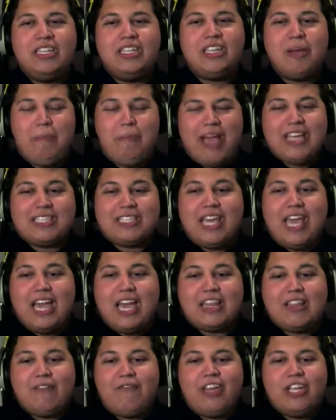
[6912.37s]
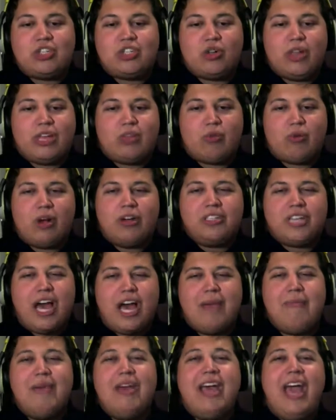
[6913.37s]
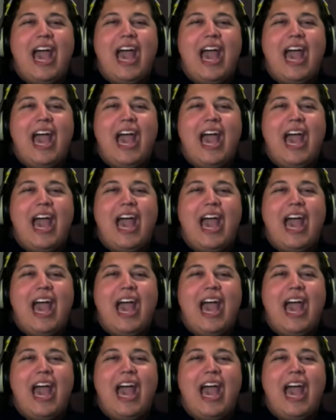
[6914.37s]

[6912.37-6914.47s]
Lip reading: to basically hit the feature-length runtime.